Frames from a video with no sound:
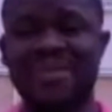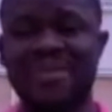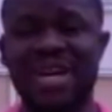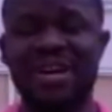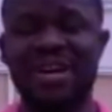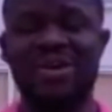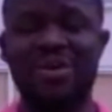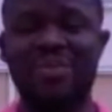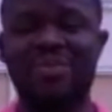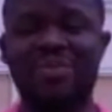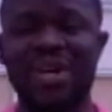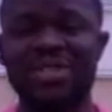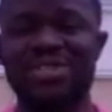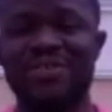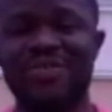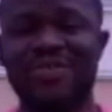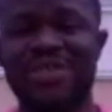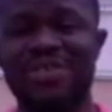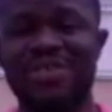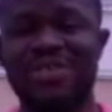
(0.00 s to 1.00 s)
I met a whole
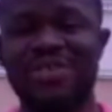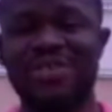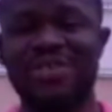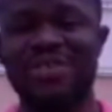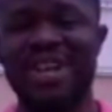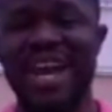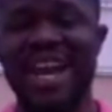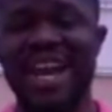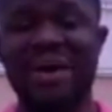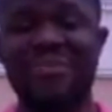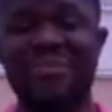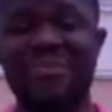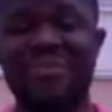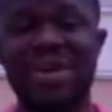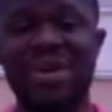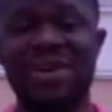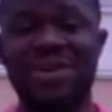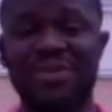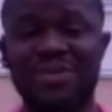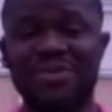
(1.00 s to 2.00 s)
bunch of you know dynamic
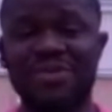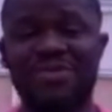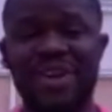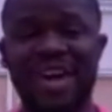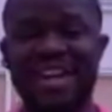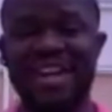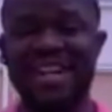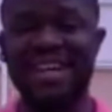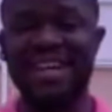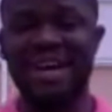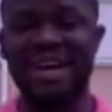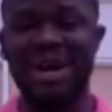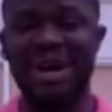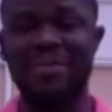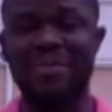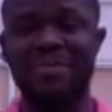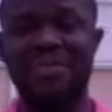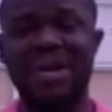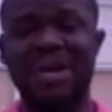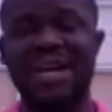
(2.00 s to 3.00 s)
youth, and
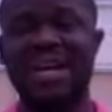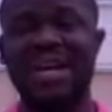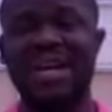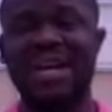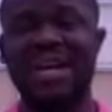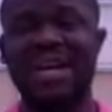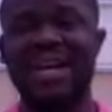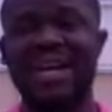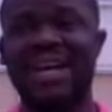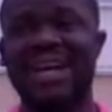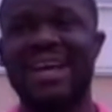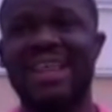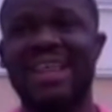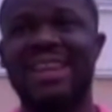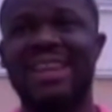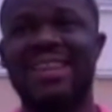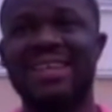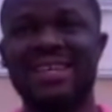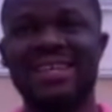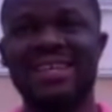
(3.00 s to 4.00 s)
um,
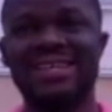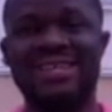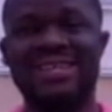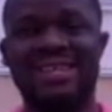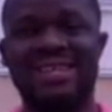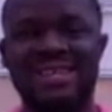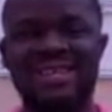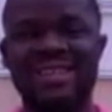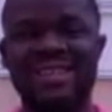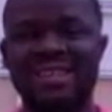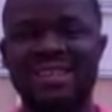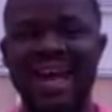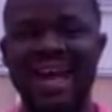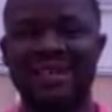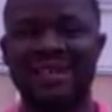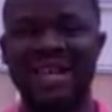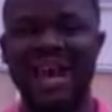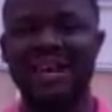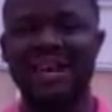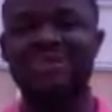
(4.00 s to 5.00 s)
the
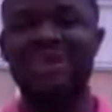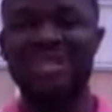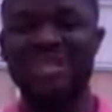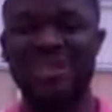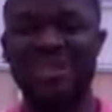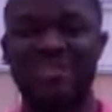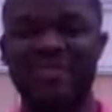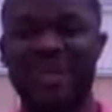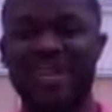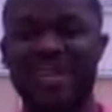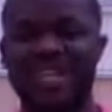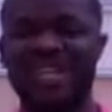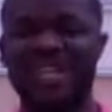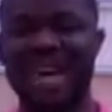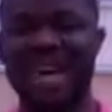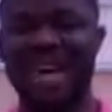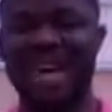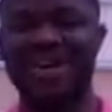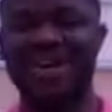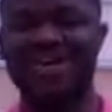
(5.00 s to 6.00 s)
that that was the
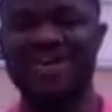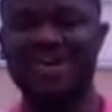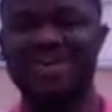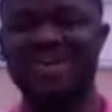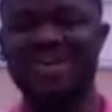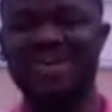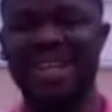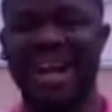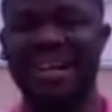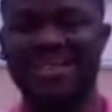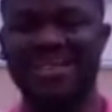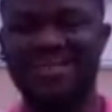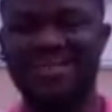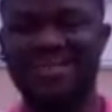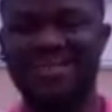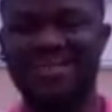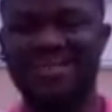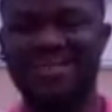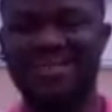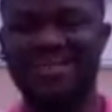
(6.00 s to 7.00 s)
feeling that you know
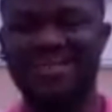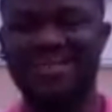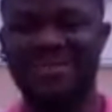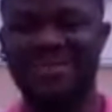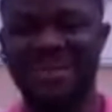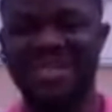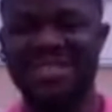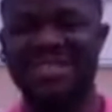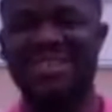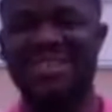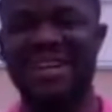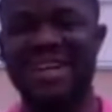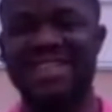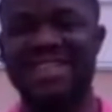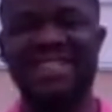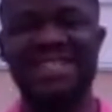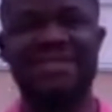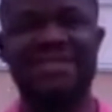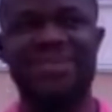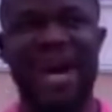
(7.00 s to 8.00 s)
that was the
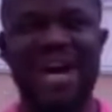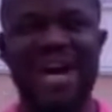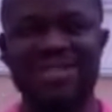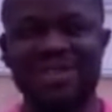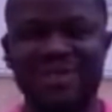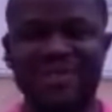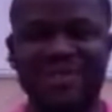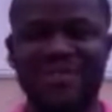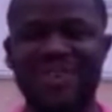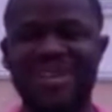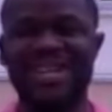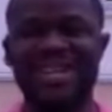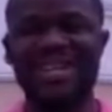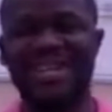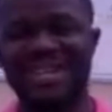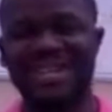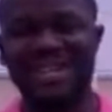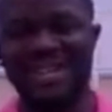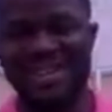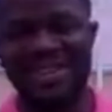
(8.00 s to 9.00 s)
greatest part of
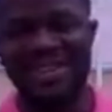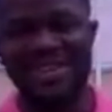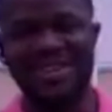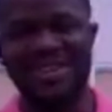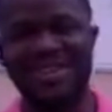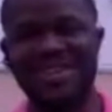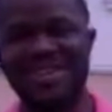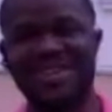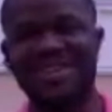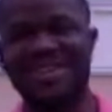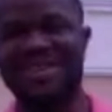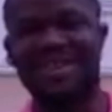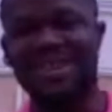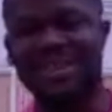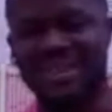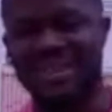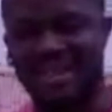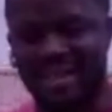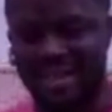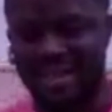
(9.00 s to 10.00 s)
you know.
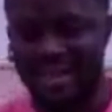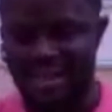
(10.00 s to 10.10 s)
Mm.